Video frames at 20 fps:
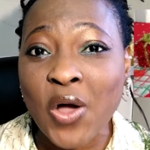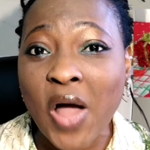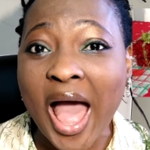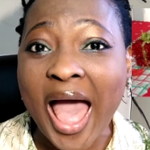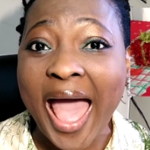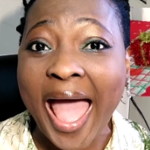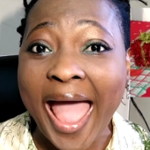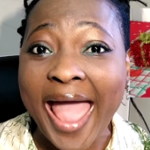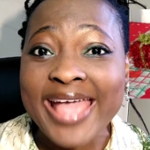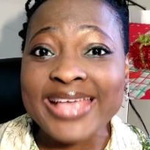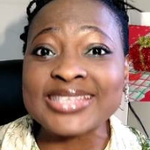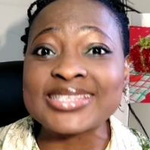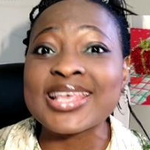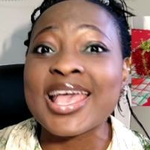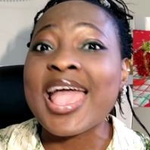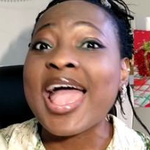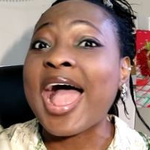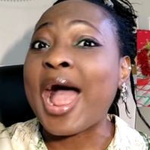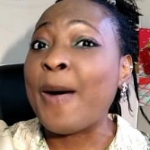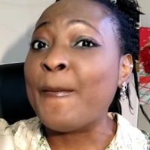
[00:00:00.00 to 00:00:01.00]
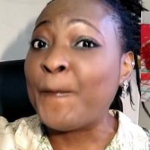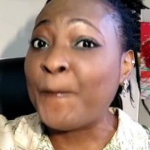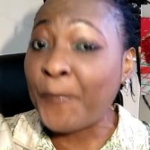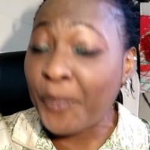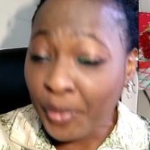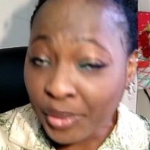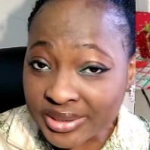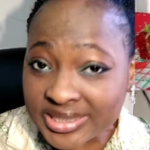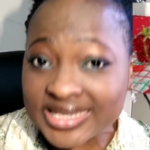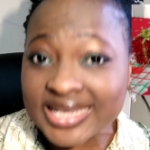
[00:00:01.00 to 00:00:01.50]
your ice and
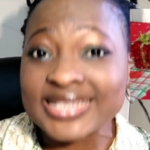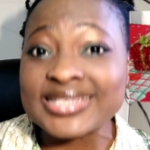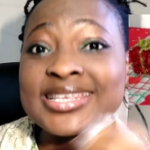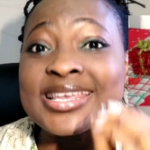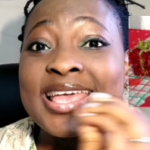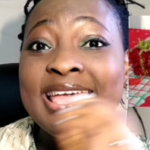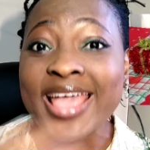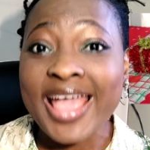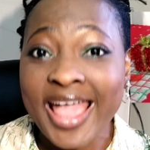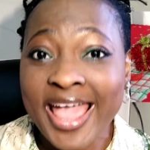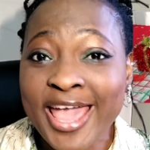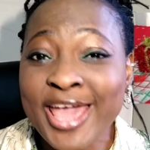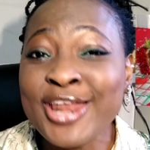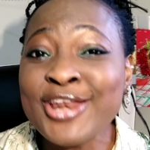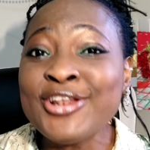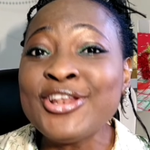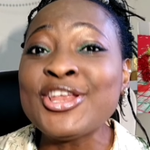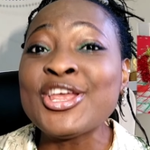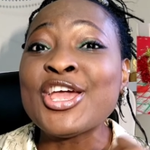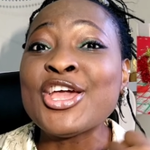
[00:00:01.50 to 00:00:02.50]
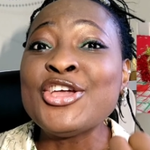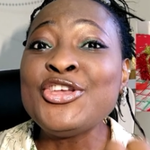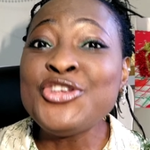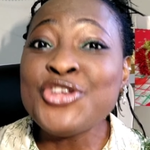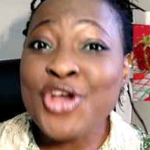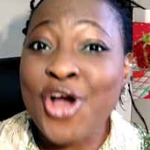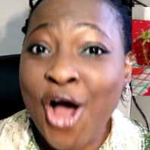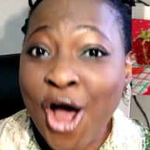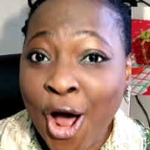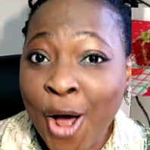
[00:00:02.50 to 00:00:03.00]
put it in
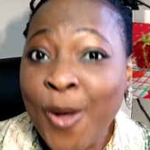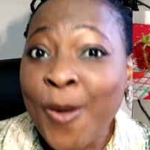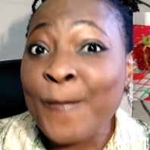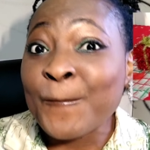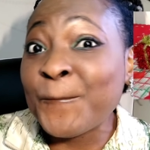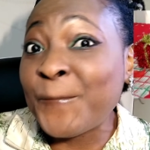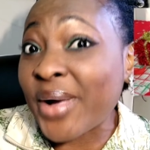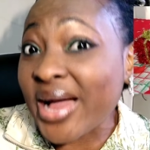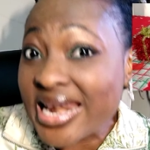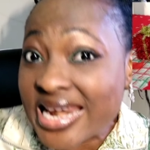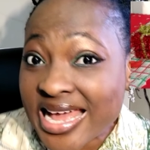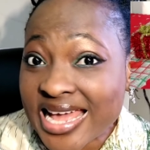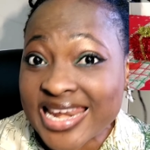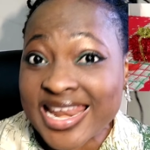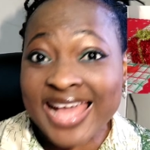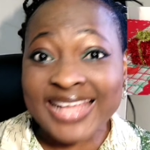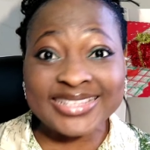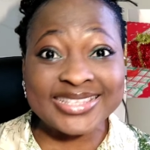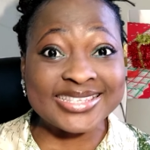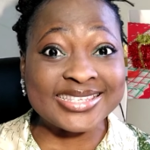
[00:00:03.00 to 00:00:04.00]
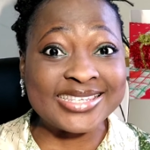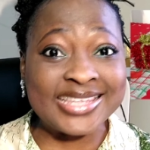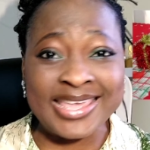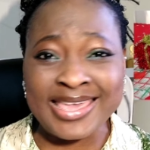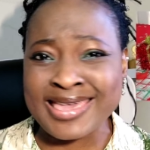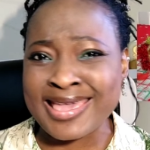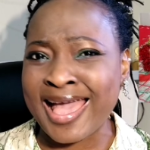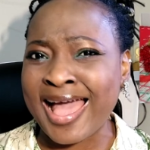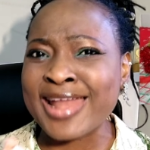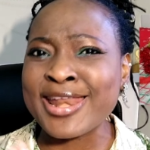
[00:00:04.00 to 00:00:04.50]
your banana
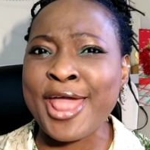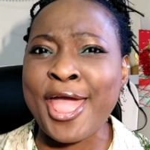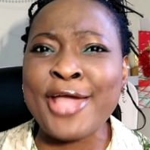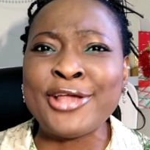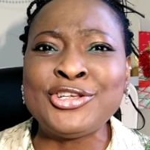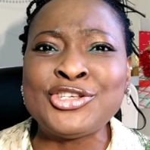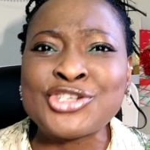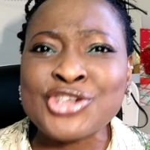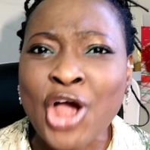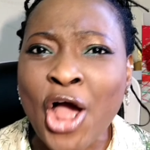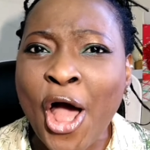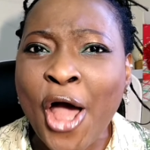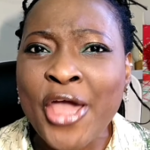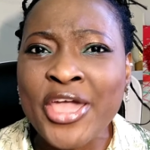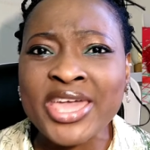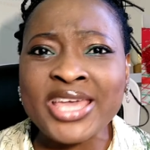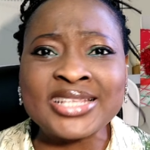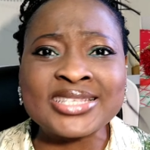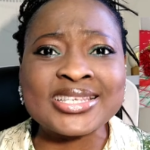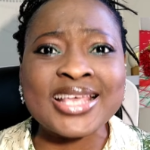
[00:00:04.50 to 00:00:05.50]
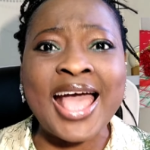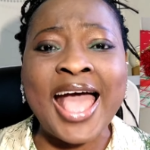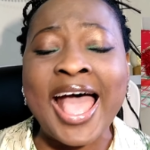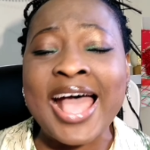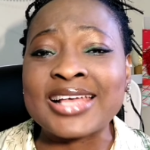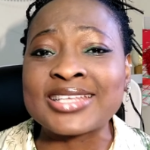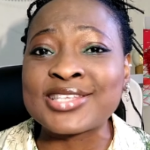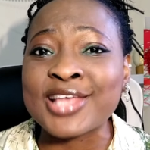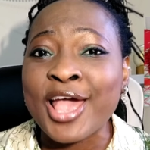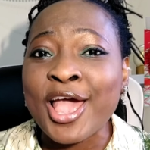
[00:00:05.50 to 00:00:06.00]
tea and enjoy it
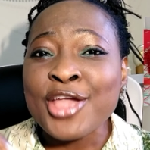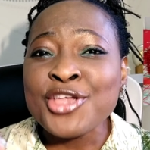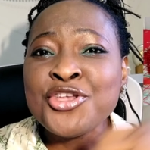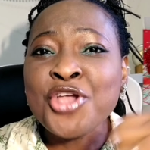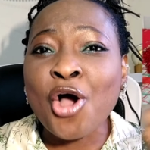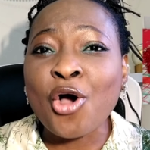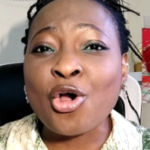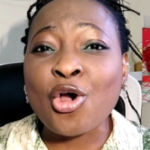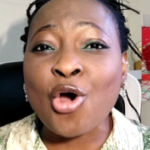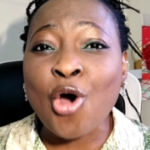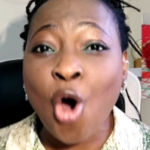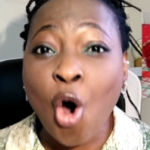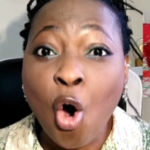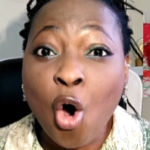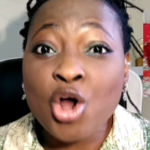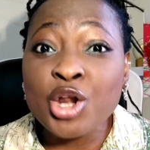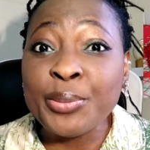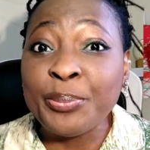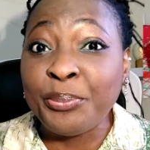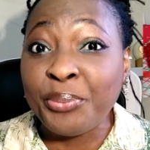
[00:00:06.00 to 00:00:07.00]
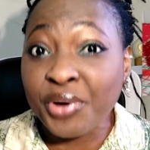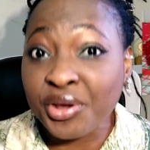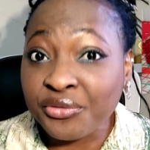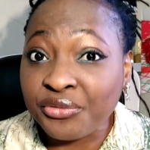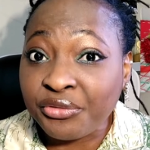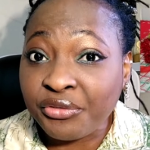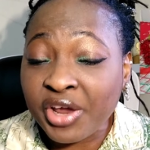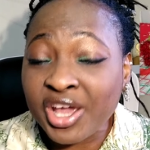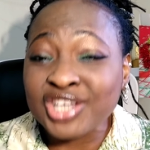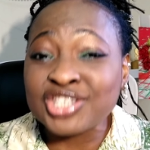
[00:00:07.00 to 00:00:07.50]
as your cold
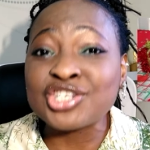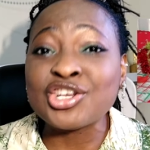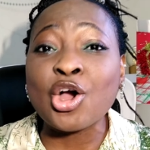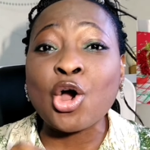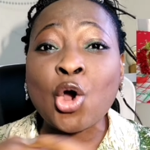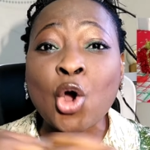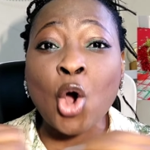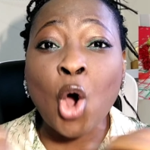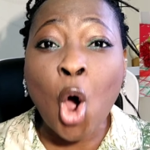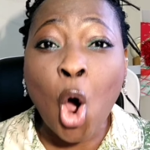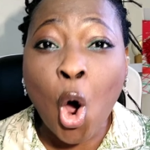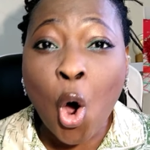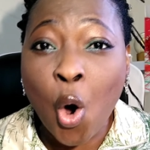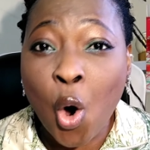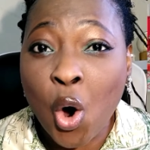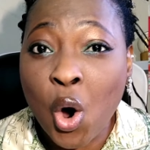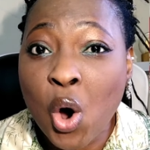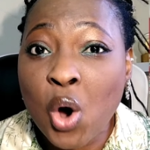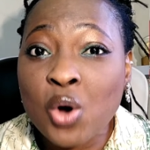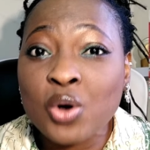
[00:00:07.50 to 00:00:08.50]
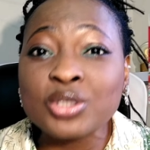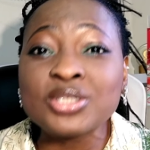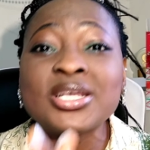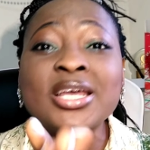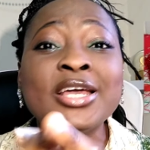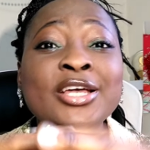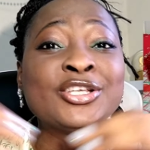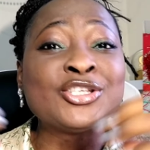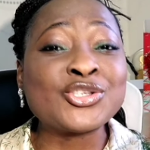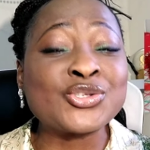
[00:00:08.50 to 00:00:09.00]
beverage, your cold,
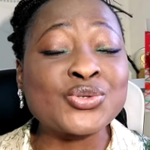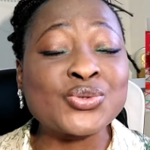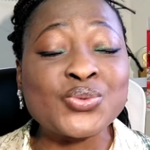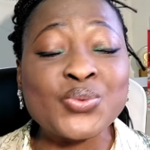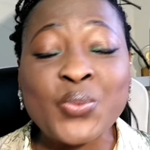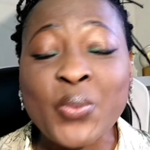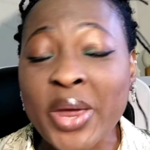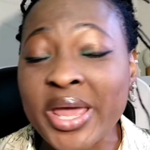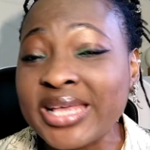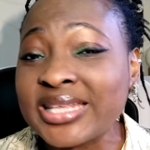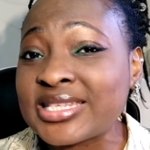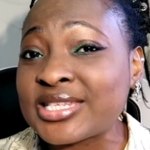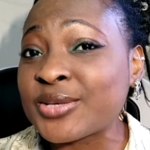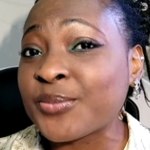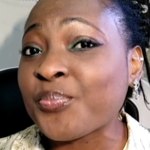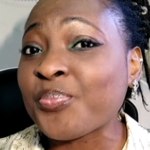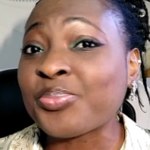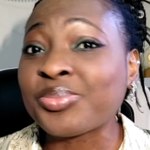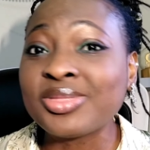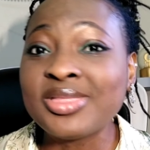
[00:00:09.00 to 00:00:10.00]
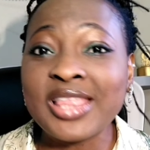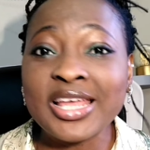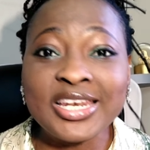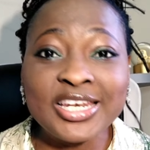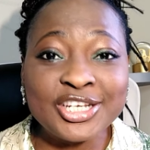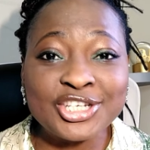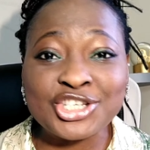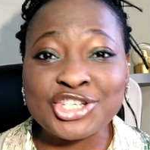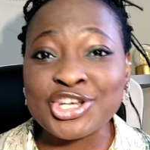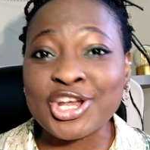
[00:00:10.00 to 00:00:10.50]
sweet,
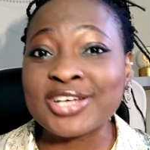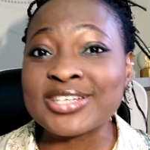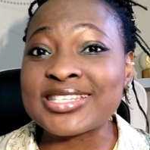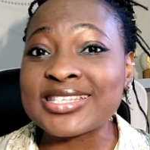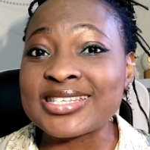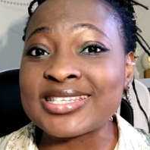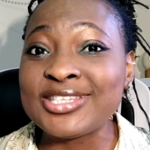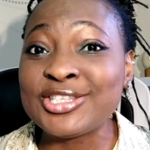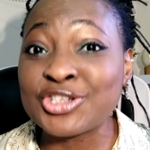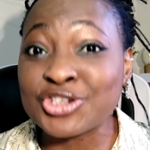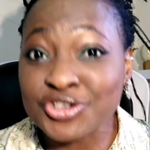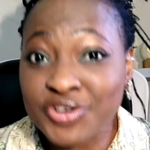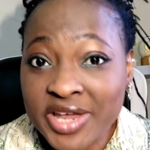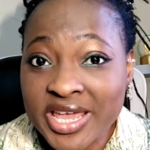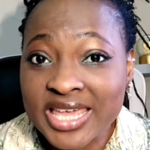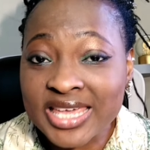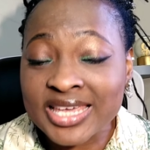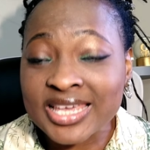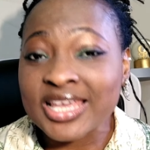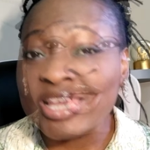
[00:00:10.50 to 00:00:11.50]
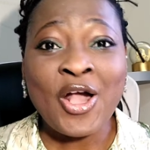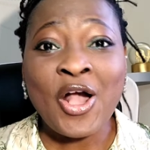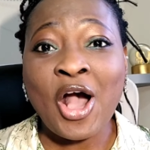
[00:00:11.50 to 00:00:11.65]
delicious drink.